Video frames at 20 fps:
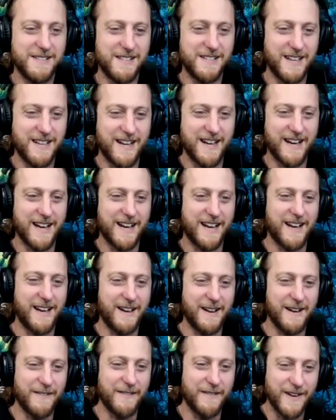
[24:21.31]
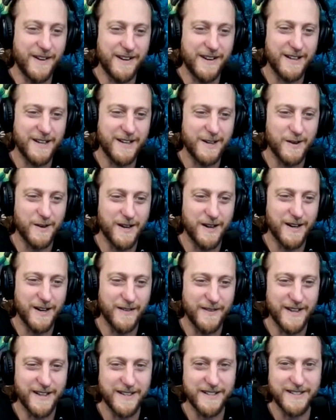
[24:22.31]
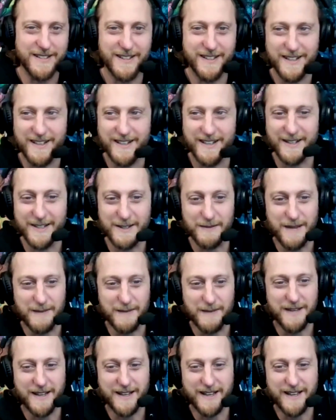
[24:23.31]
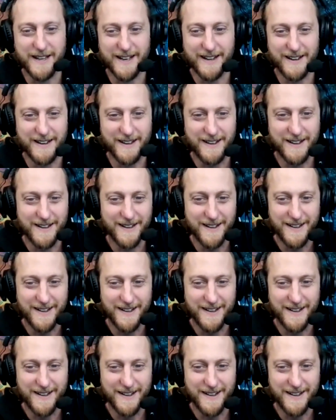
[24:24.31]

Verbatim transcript: see a video of it uh, to maybe get